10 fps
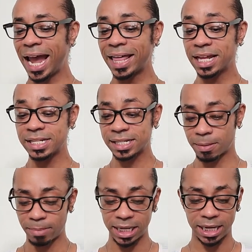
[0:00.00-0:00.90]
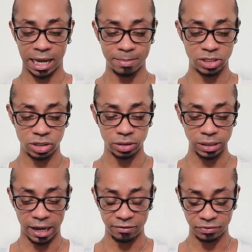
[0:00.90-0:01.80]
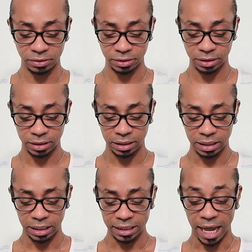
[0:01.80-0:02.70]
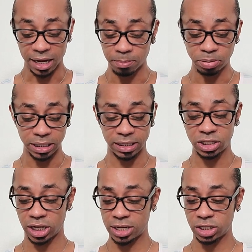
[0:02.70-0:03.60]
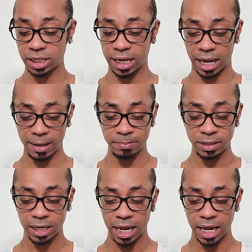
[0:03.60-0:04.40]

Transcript: And then somebody came into your life that completely changed the game.